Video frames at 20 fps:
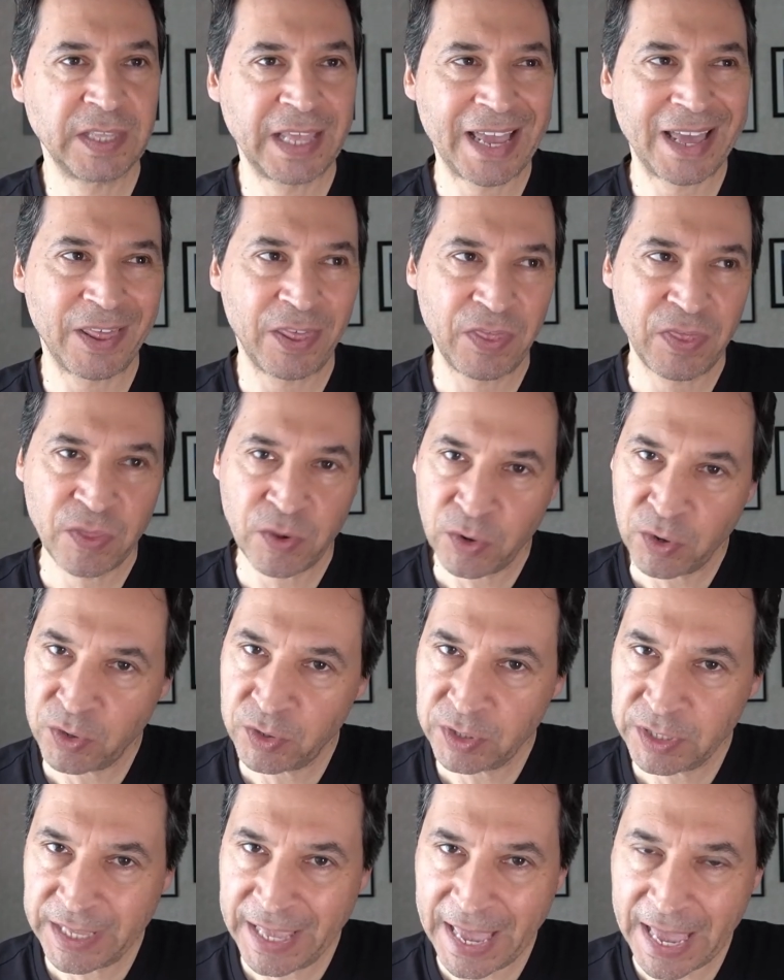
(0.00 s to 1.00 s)
that
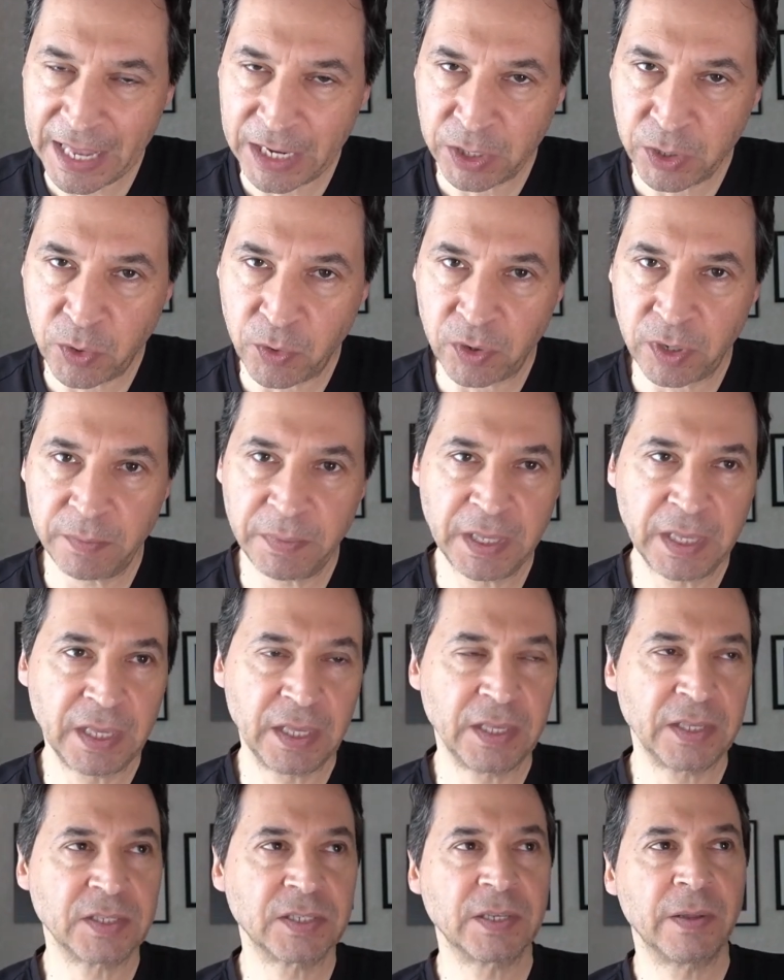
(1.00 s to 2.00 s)
third category,
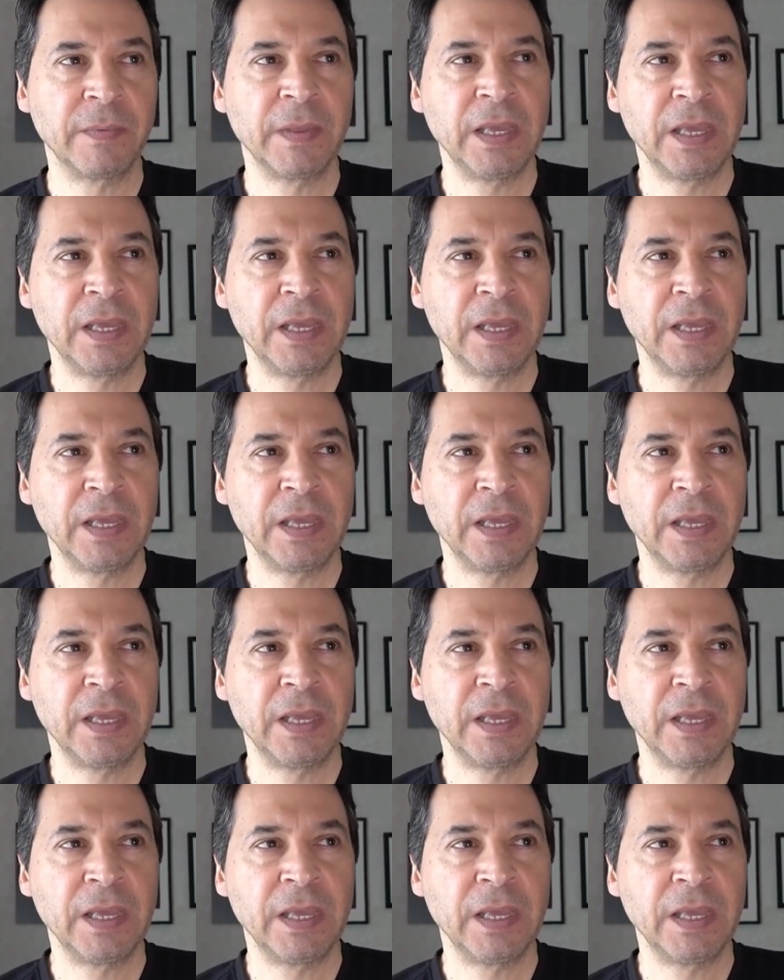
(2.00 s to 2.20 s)
because